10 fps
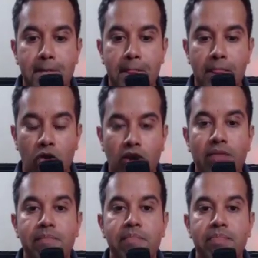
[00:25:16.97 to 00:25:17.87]
Okay,
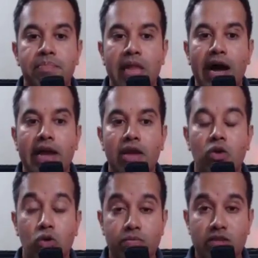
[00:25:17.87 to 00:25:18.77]
I hope this